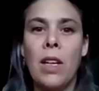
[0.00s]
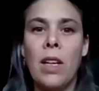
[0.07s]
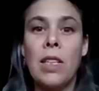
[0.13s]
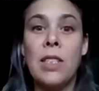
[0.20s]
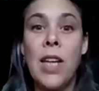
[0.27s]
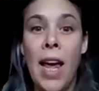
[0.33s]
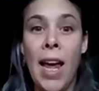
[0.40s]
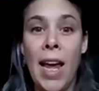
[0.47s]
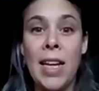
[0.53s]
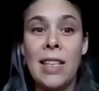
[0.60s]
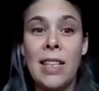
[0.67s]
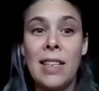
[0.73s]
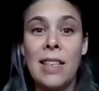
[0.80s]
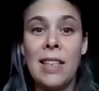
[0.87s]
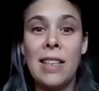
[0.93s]
take
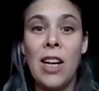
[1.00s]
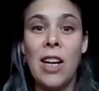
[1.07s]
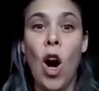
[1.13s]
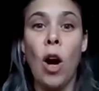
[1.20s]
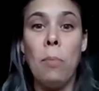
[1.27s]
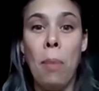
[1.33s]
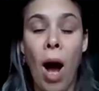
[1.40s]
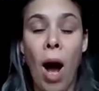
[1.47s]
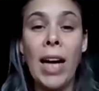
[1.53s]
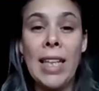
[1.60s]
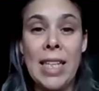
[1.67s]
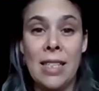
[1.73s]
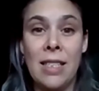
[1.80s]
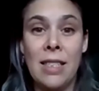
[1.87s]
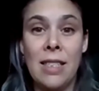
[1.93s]
our
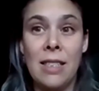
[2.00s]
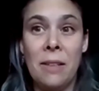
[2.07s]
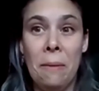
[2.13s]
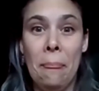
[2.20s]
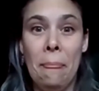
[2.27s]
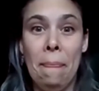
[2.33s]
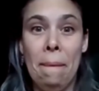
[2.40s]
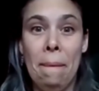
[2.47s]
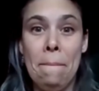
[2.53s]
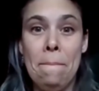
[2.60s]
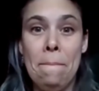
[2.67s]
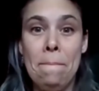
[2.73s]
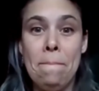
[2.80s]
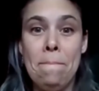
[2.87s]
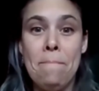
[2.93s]
bodies,
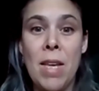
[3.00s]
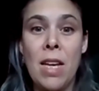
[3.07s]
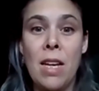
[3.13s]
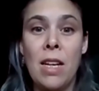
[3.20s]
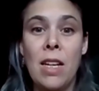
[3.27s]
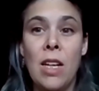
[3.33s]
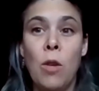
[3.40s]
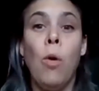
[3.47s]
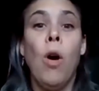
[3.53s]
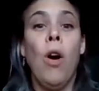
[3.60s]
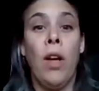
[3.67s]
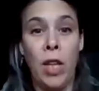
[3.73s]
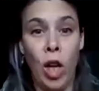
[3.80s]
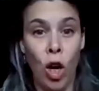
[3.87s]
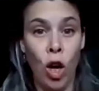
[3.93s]
well, and
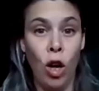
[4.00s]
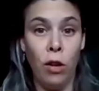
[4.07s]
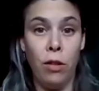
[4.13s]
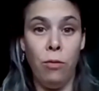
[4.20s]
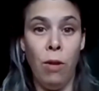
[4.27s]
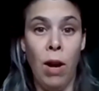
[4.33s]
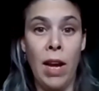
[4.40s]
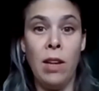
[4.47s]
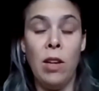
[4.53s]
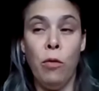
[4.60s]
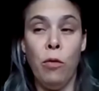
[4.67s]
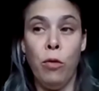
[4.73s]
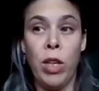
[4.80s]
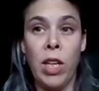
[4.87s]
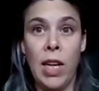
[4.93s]
the earth, right? If
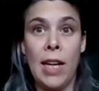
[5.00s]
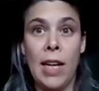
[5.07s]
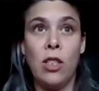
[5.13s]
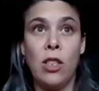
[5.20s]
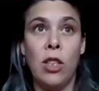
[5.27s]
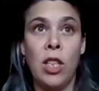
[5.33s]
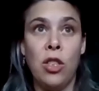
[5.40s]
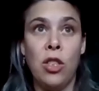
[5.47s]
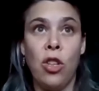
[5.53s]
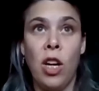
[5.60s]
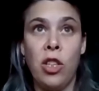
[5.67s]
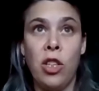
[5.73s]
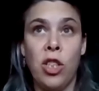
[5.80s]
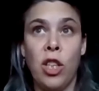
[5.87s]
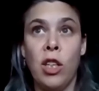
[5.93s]
we connect to this
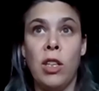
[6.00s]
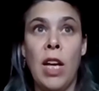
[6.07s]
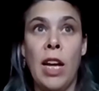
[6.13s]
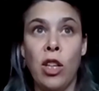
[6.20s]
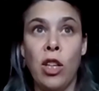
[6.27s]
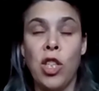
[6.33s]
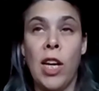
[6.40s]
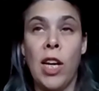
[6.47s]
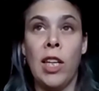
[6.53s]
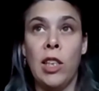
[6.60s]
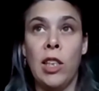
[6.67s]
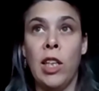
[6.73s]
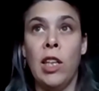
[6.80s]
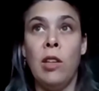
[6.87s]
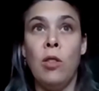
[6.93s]
structure
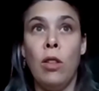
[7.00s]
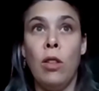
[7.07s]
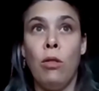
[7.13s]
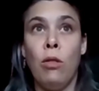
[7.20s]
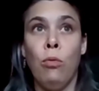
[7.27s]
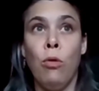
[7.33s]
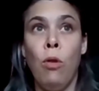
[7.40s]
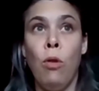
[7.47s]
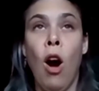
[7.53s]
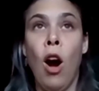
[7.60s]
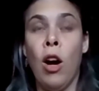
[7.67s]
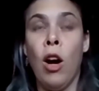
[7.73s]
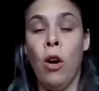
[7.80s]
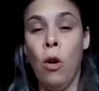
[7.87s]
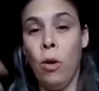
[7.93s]
energetically through
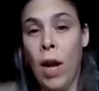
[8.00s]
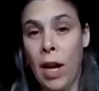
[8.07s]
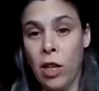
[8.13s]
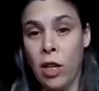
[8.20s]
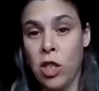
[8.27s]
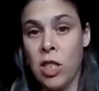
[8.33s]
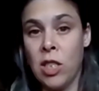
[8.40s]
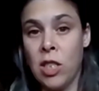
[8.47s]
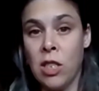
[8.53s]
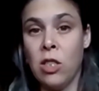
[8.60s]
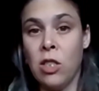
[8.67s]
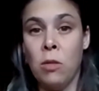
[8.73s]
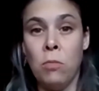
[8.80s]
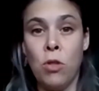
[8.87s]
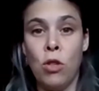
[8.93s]
our own energy
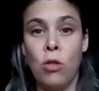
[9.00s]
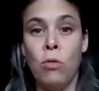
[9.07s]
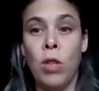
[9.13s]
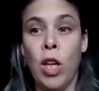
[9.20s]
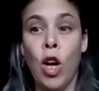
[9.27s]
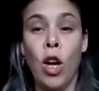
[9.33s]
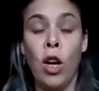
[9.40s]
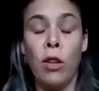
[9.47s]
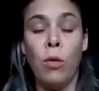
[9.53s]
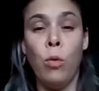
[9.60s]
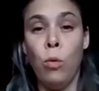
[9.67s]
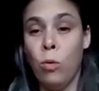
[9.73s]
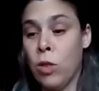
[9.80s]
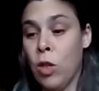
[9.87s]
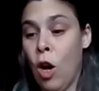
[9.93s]
system to the earth, who
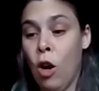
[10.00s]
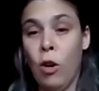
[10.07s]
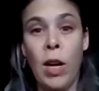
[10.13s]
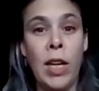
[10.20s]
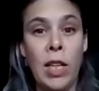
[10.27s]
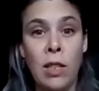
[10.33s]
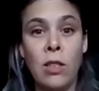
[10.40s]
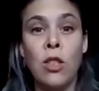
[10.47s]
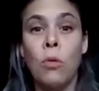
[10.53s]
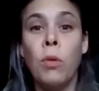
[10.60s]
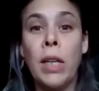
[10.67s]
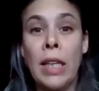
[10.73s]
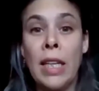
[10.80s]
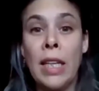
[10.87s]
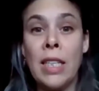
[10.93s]
is already
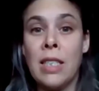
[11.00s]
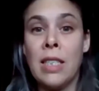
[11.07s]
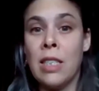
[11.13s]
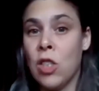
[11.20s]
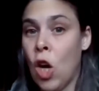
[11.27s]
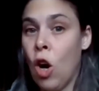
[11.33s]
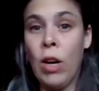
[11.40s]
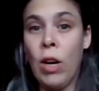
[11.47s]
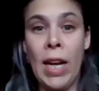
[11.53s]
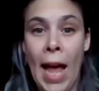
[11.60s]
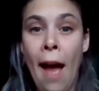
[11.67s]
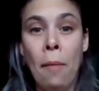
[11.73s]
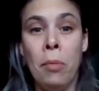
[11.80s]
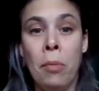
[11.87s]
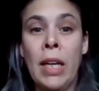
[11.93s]
doing this, it's already
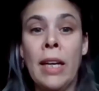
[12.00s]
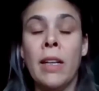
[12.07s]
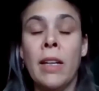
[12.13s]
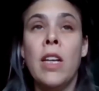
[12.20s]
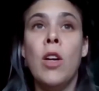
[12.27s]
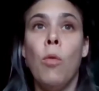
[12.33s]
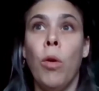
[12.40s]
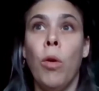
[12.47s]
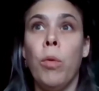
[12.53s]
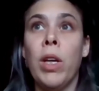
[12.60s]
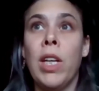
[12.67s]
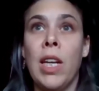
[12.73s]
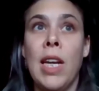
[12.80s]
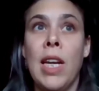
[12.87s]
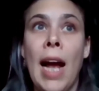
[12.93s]
happening. When we
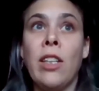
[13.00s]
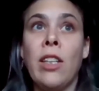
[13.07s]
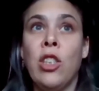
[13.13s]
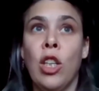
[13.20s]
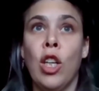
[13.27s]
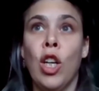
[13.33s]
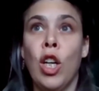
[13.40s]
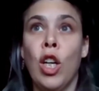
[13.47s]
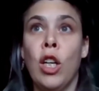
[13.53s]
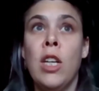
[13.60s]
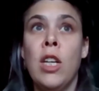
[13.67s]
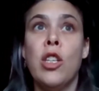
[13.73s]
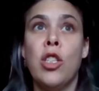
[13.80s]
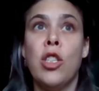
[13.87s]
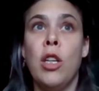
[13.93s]
connect to her,
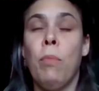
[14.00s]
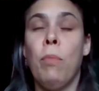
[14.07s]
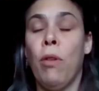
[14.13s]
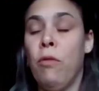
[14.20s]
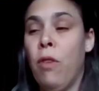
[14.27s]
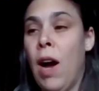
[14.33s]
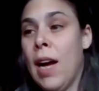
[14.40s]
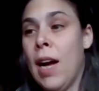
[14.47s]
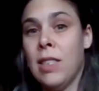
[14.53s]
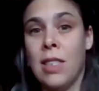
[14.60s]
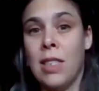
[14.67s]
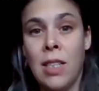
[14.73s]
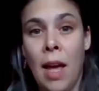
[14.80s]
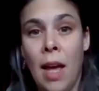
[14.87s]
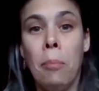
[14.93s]
she provides the
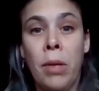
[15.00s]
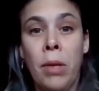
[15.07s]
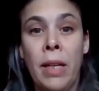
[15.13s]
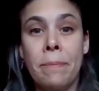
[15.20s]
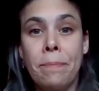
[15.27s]
template